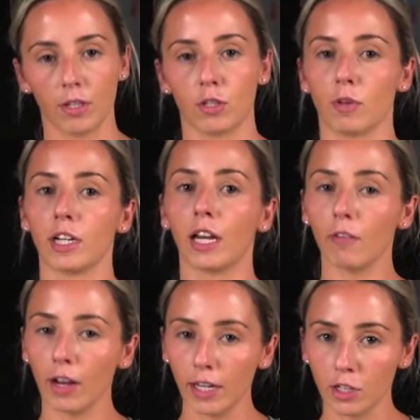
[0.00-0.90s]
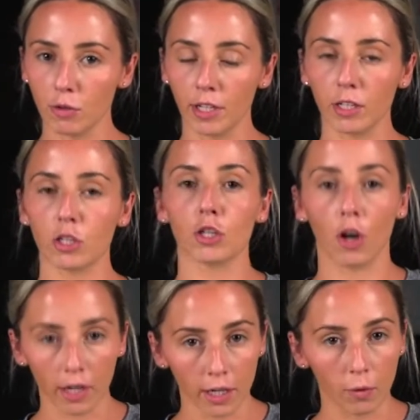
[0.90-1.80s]
So we're going to get right into it,
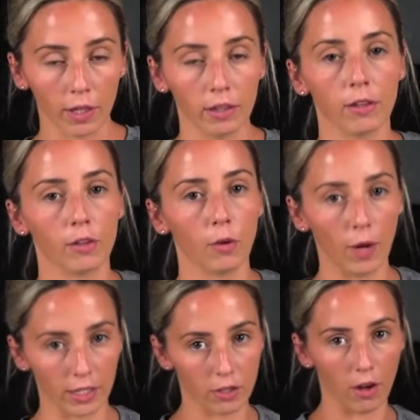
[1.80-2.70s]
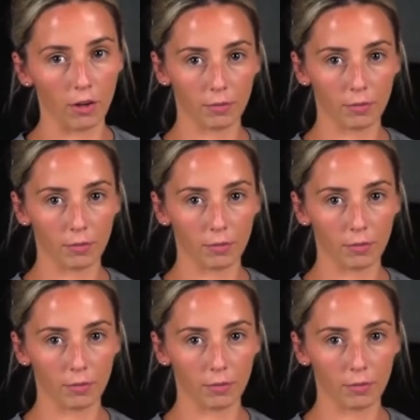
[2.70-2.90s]
starting with the wet saw.